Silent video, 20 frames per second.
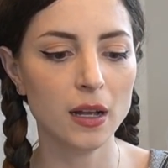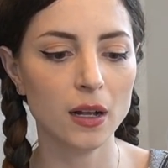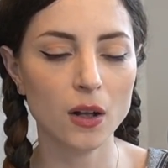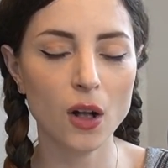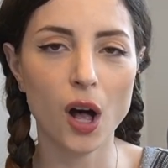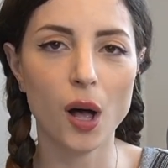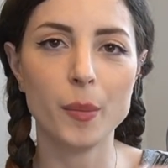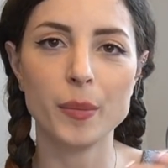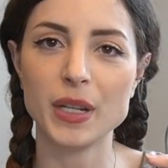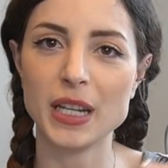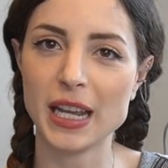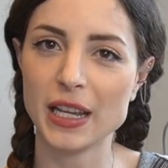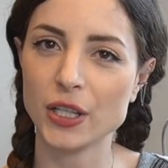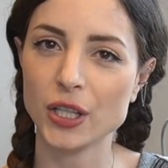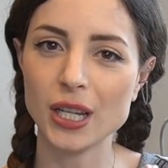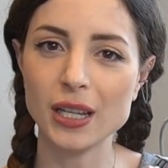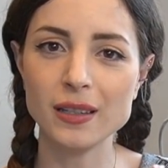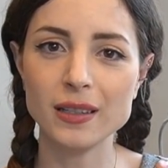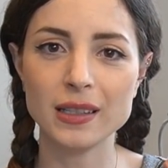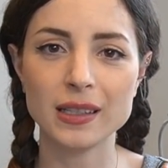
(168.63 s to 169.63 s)

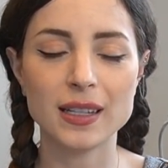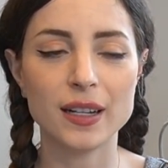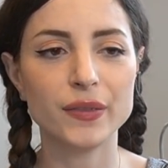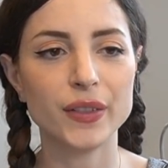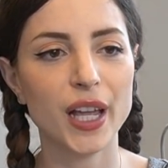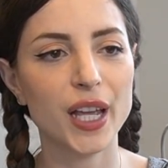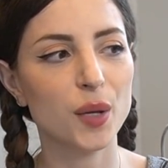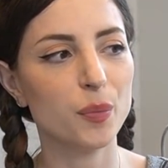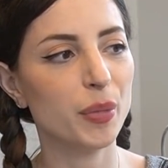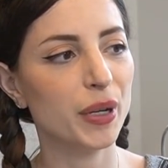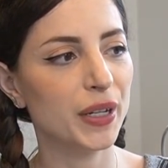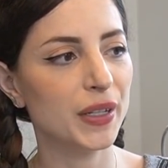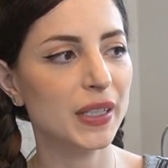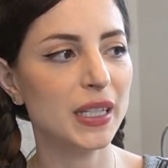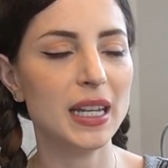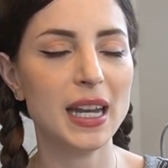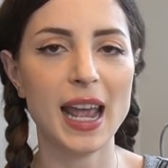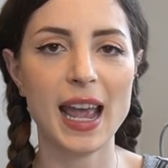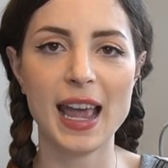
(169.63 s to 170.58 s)
combinations of like person